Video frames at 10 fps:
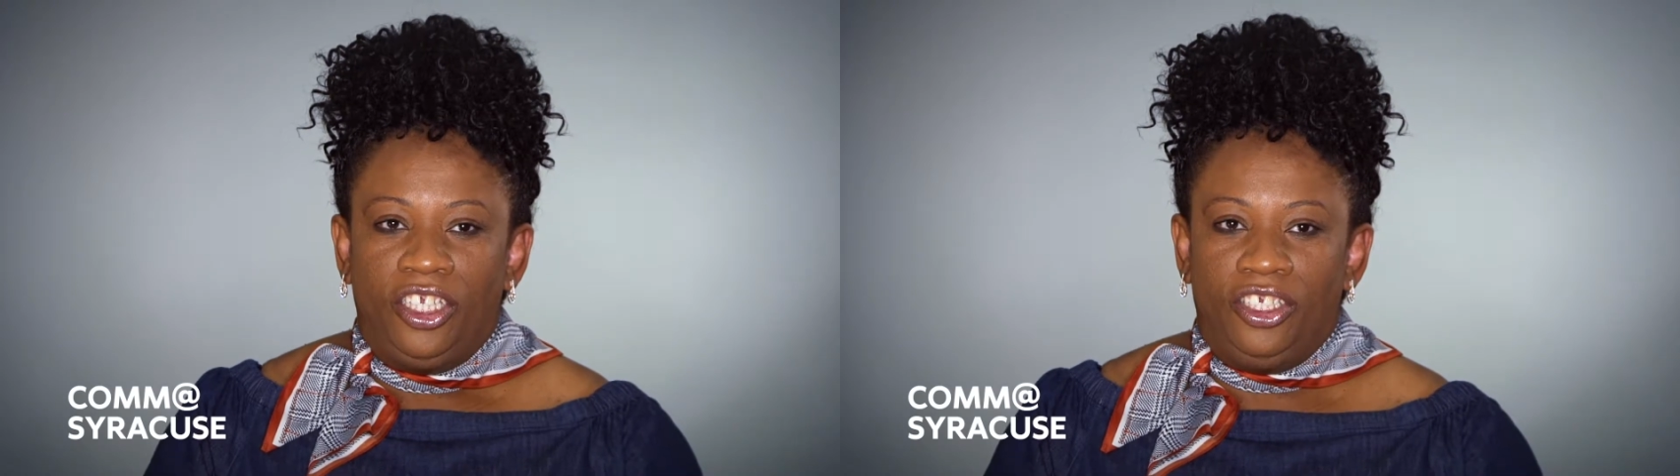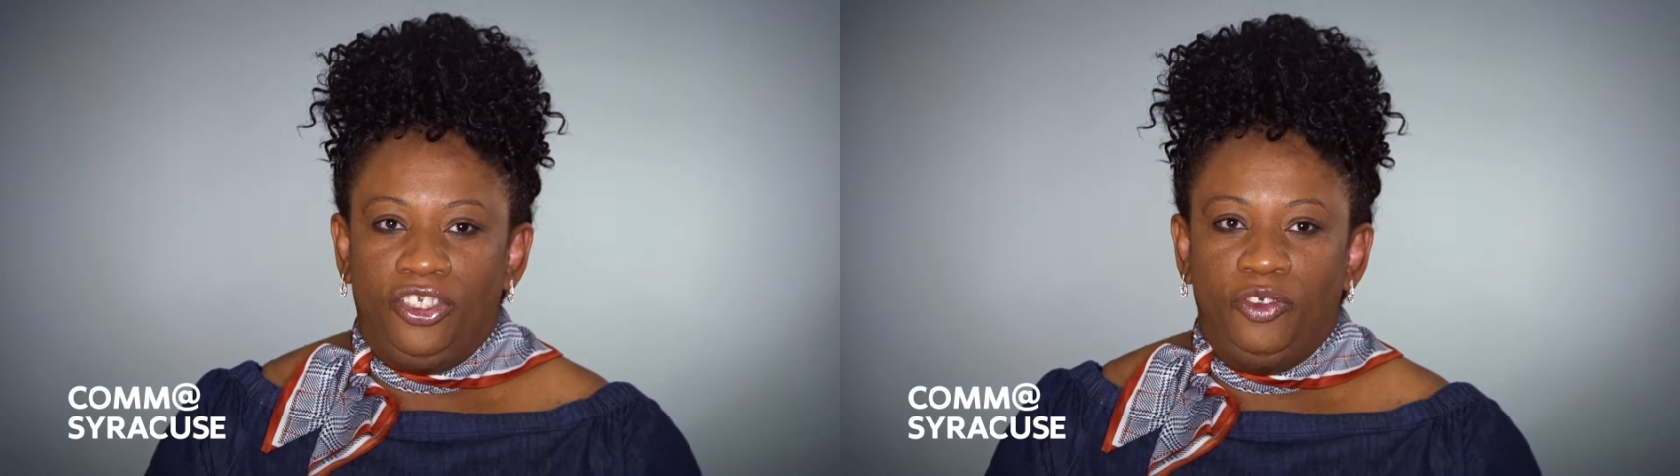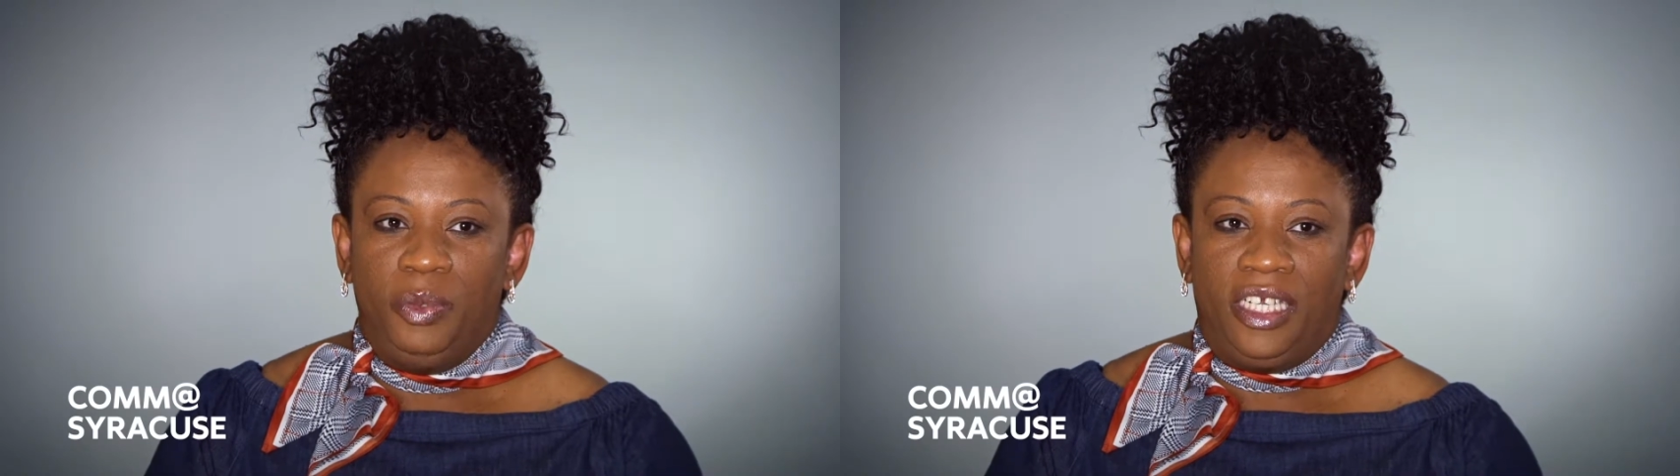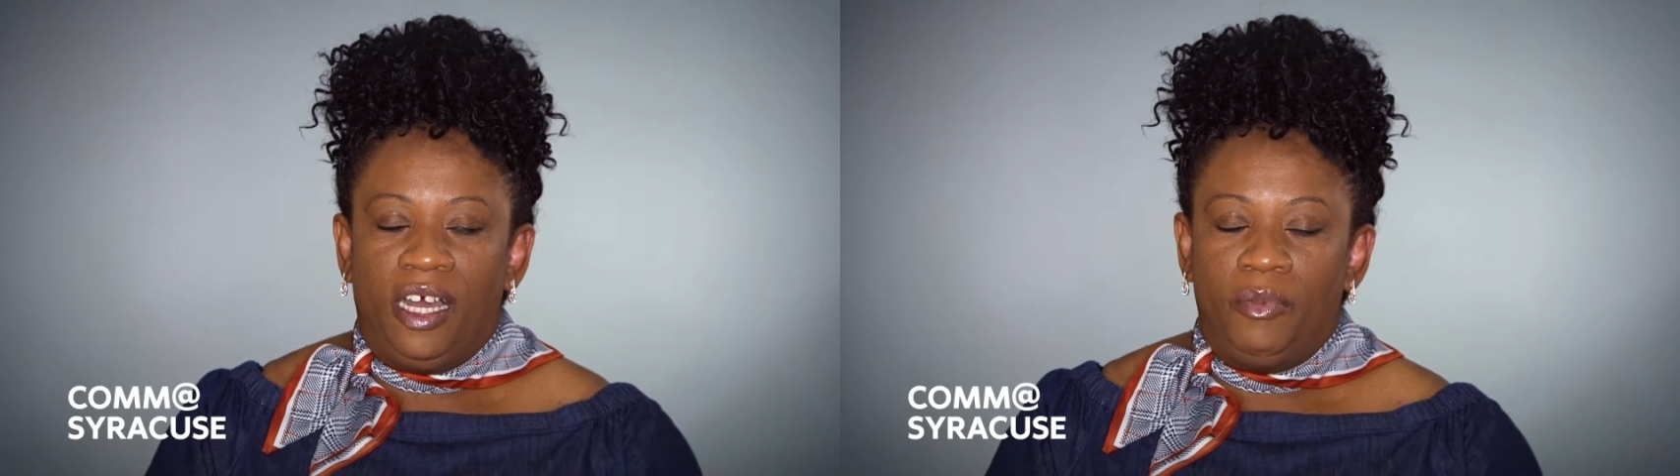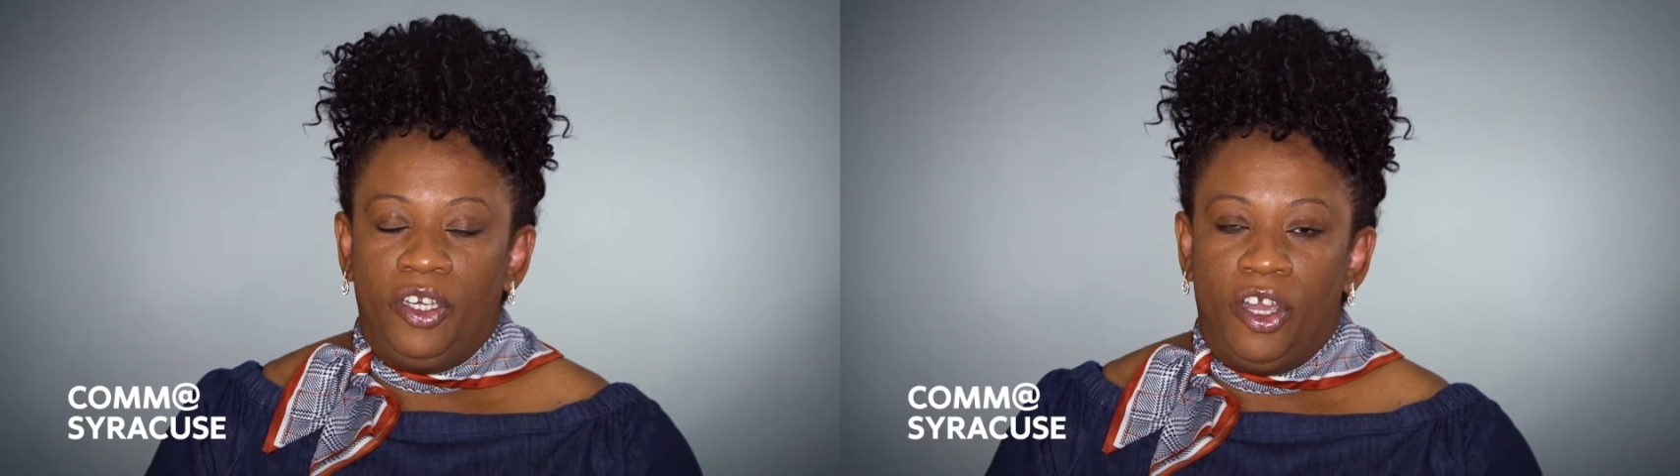you
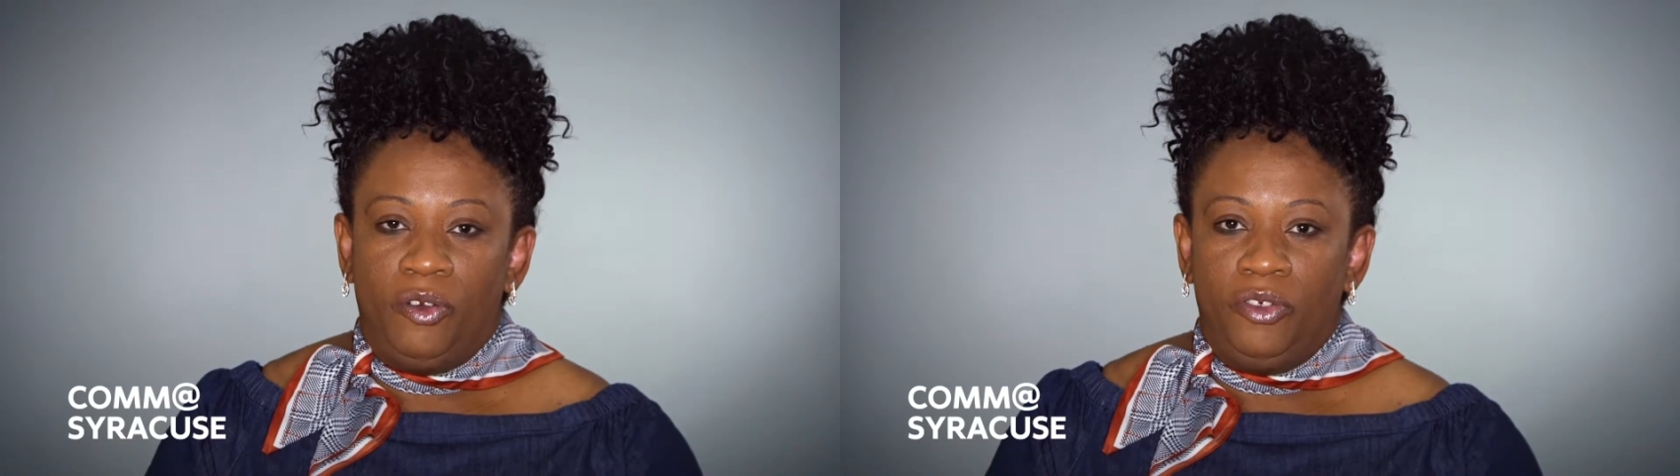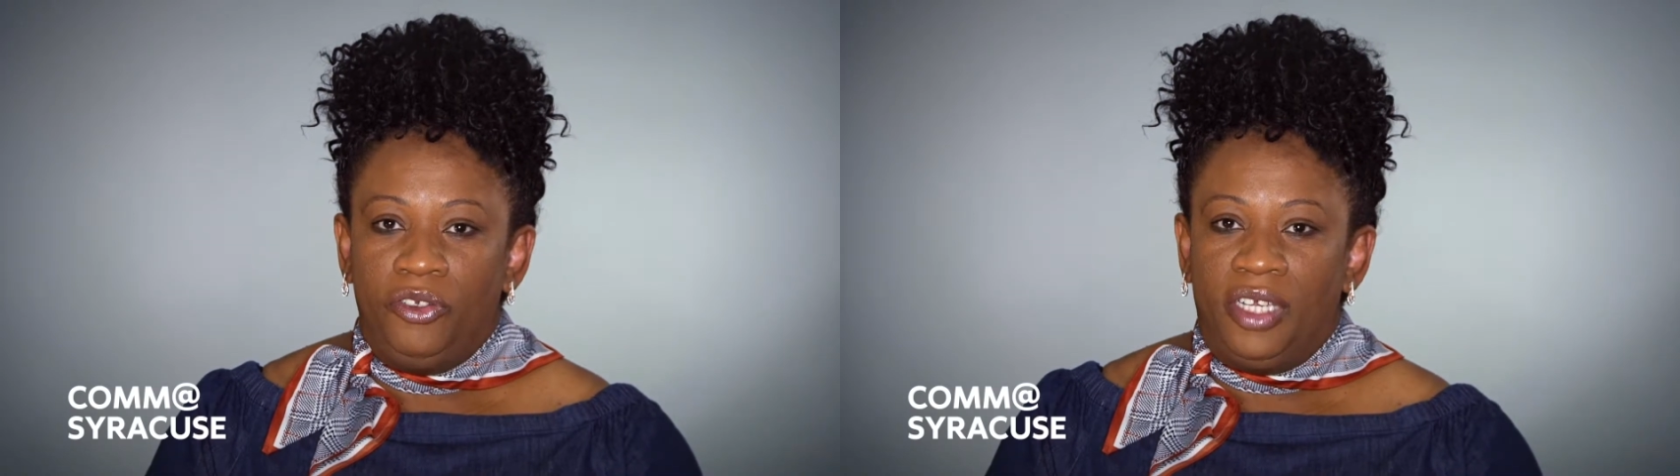become known,